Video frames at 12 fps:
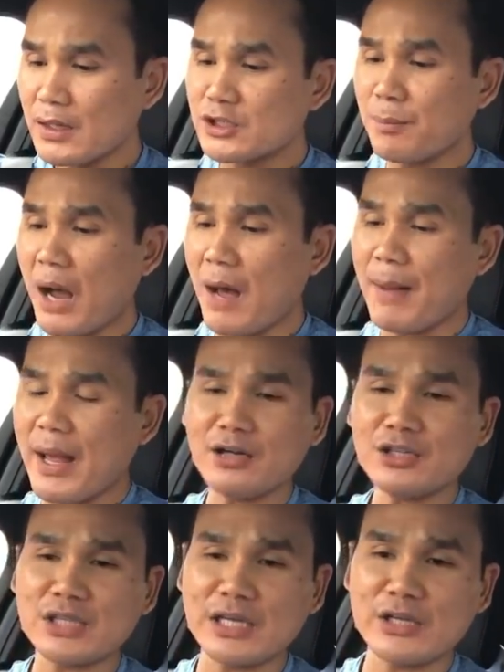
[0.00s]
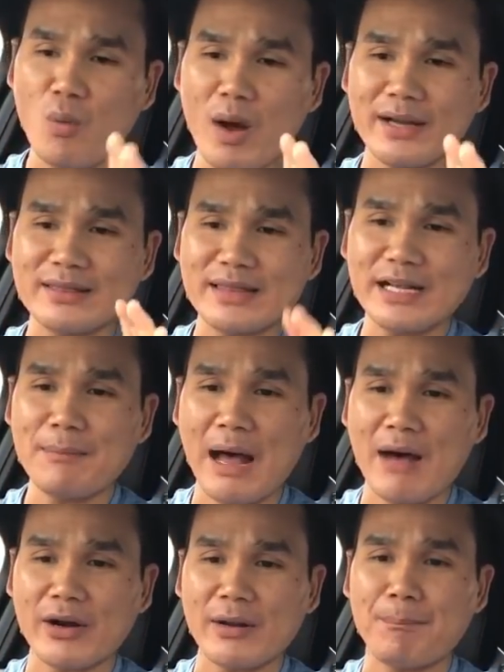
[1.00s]
So Bob, I understand you want to think
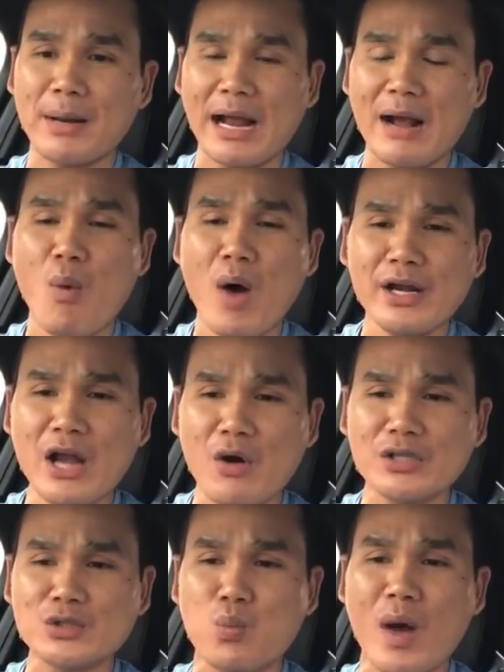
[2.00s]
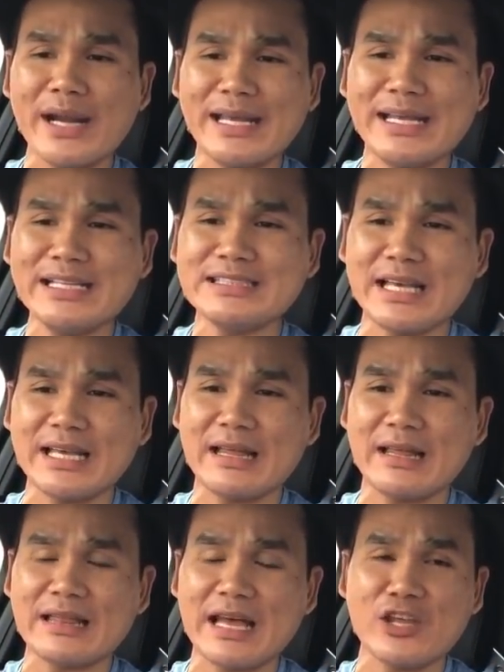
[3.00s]
about it, but I want to know is what is
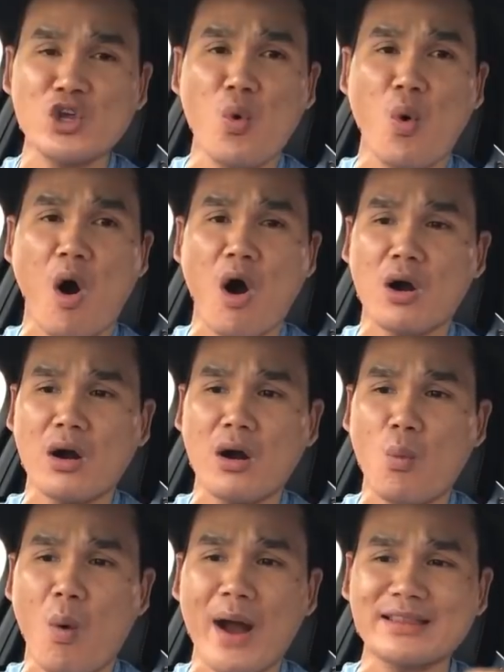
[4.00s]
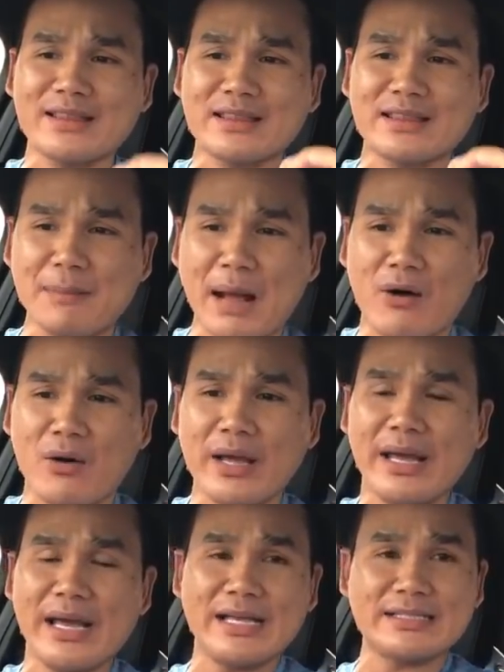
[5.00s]
it that you are wanting to think
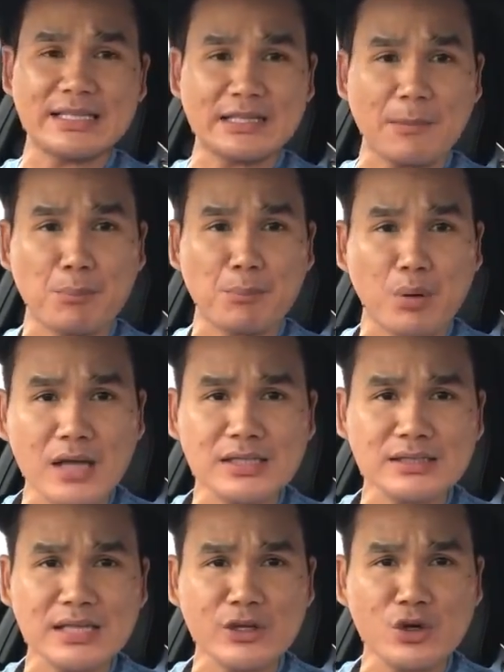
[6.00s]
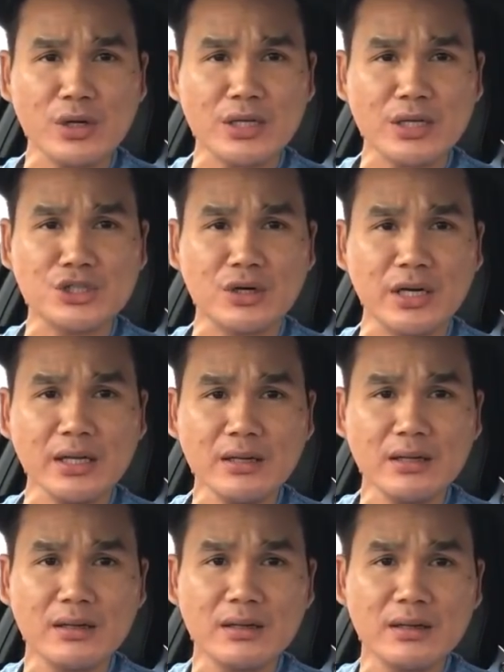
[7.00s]
about? Is it the process that you're
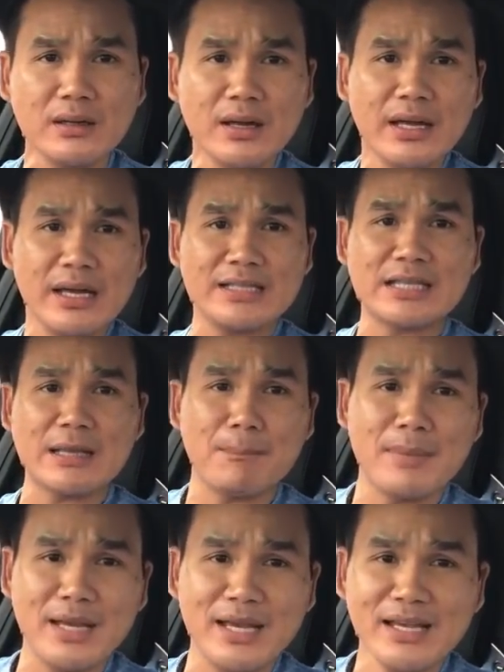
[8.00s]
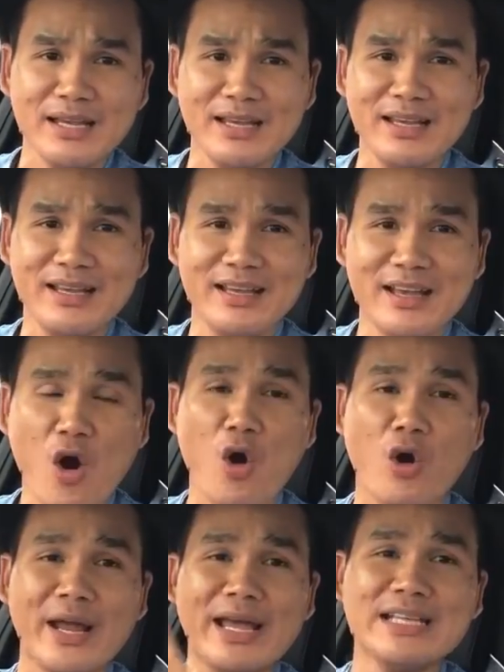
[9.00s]
concerning? Is it me?
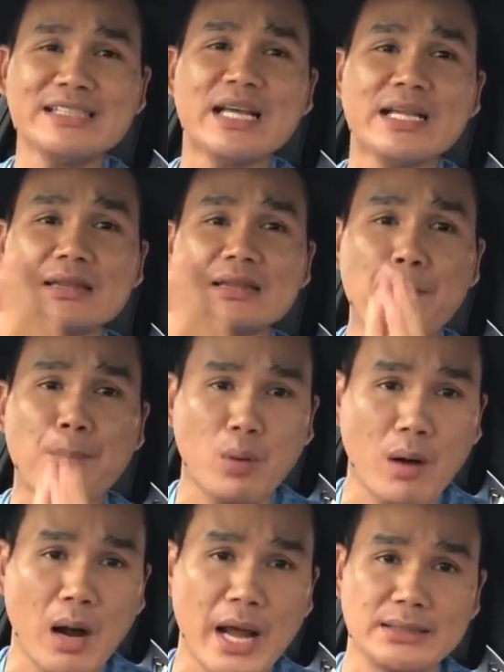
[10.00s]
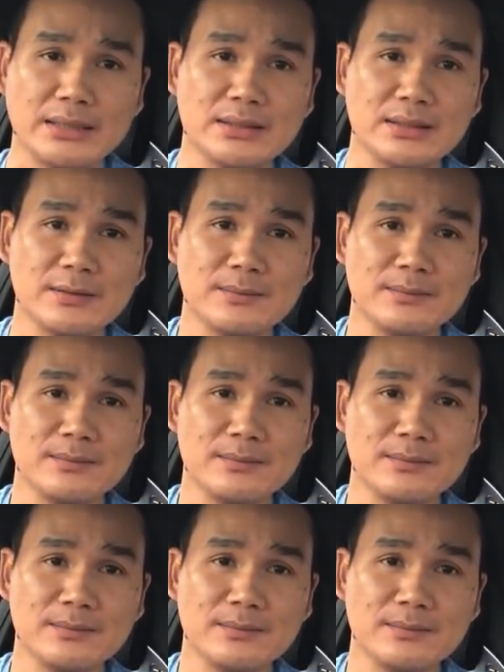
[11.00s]
Or is it the price?